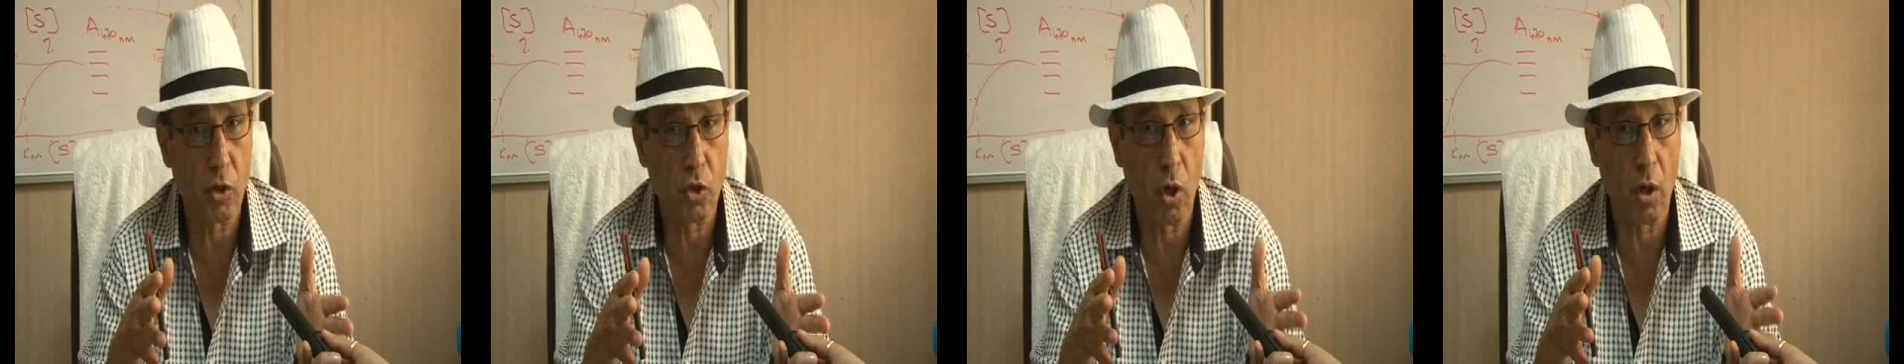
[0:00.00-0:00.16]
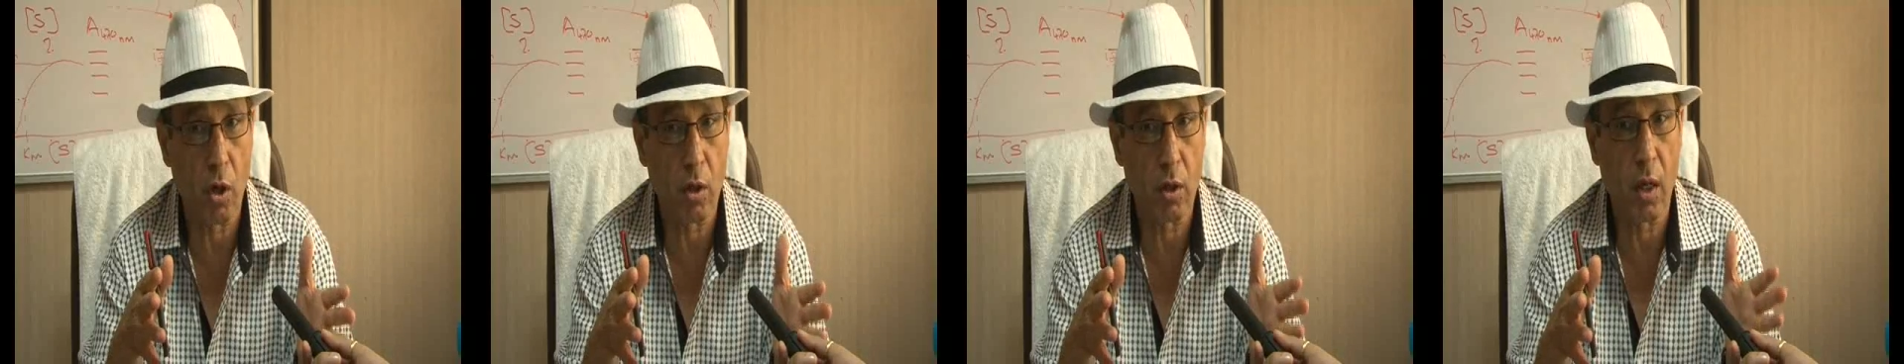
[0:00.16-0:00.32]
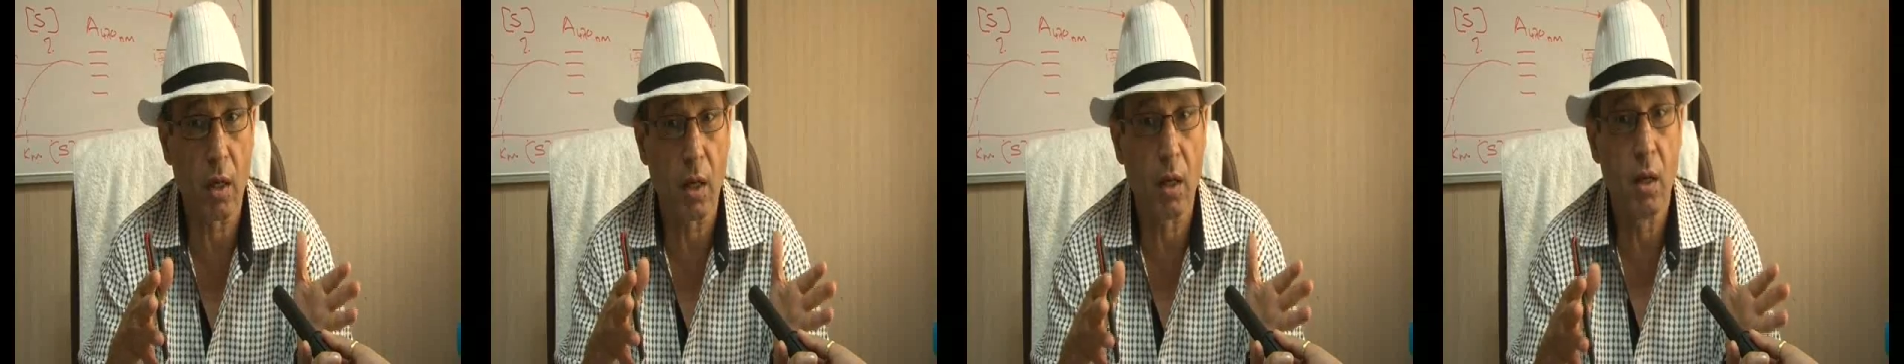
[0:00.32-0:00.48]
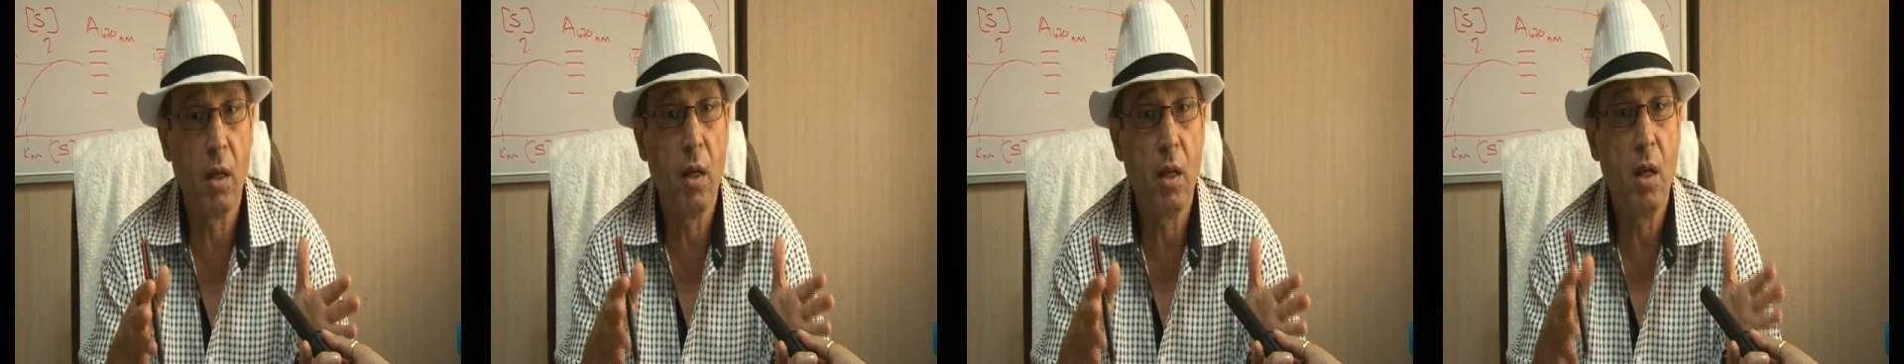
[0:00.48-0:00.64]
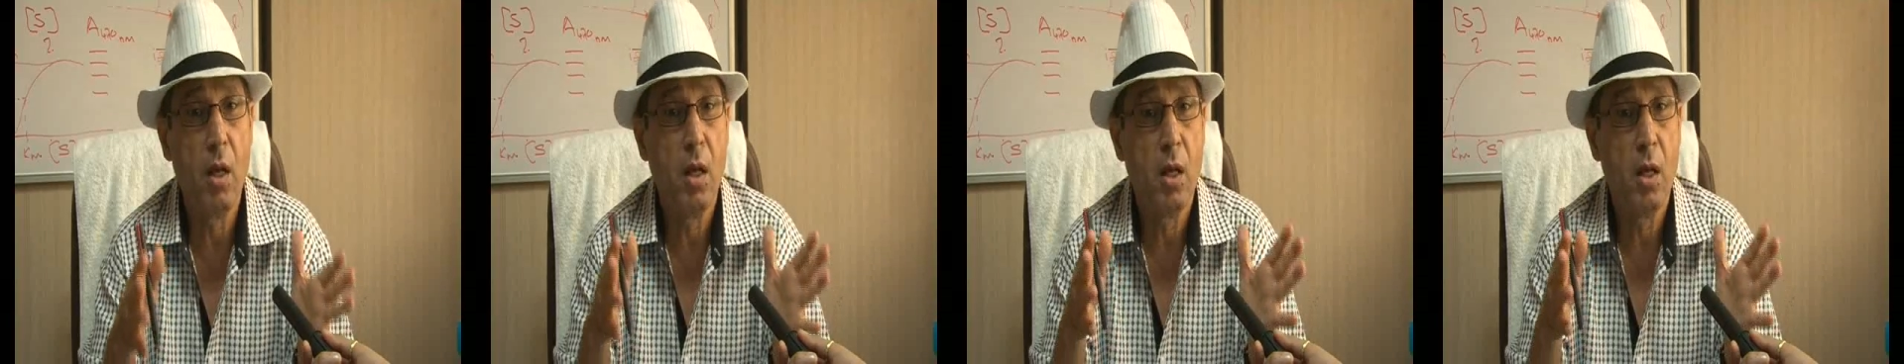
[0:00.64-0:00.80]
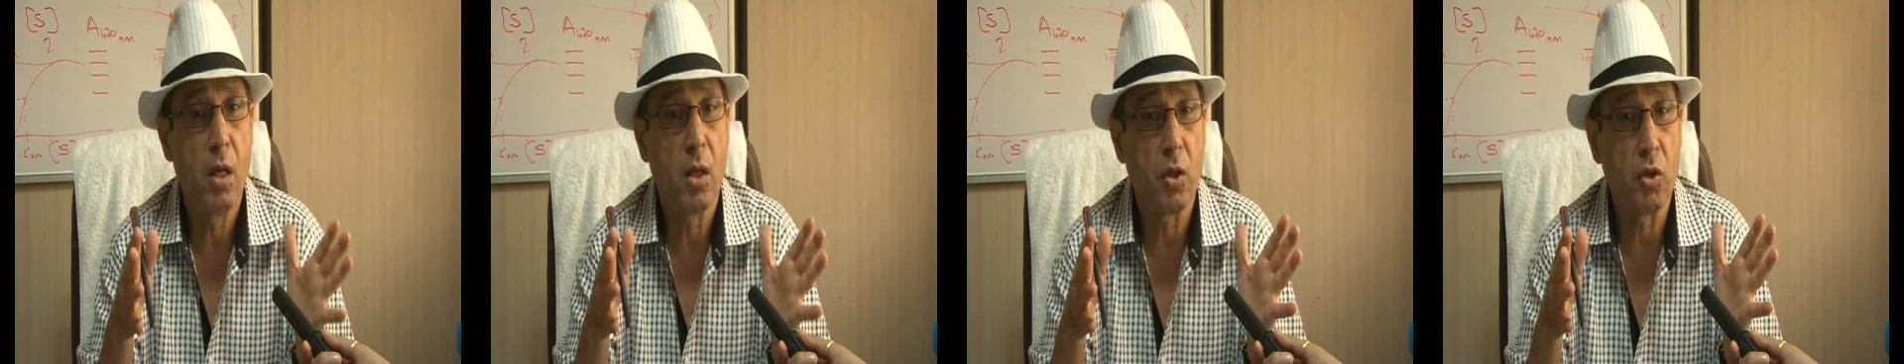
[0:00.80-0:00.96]
at Sharda,
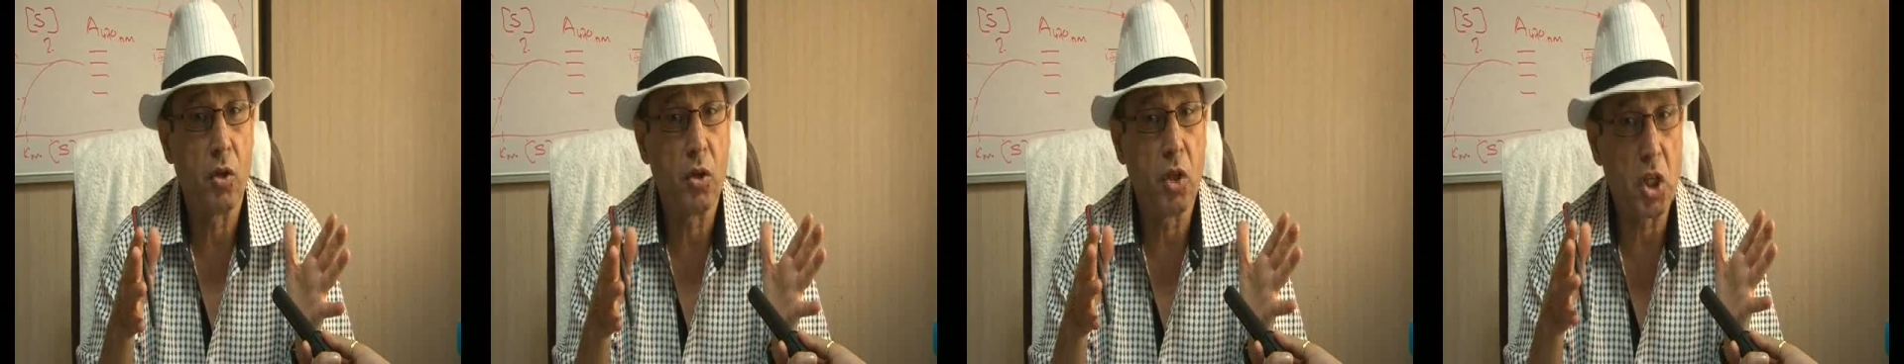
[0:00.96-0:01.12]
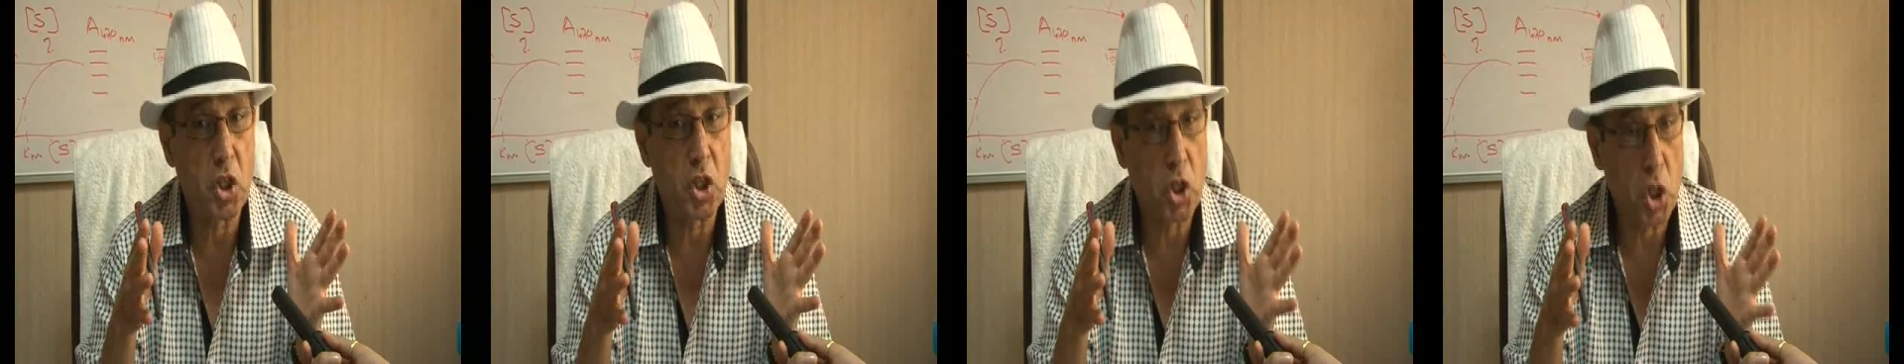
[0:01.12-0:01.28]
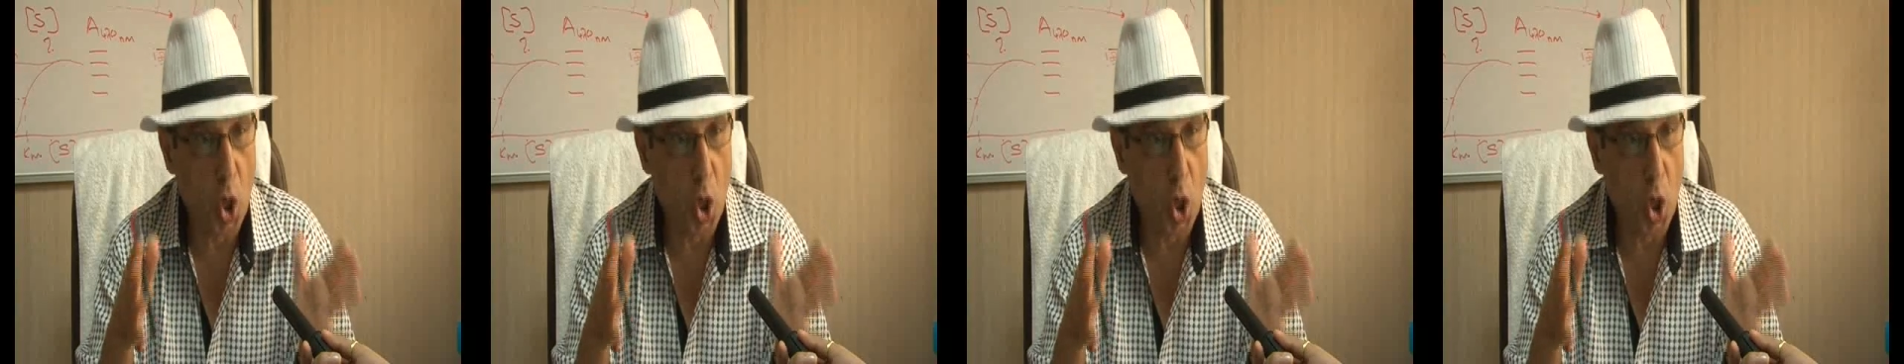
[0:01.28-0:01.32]
the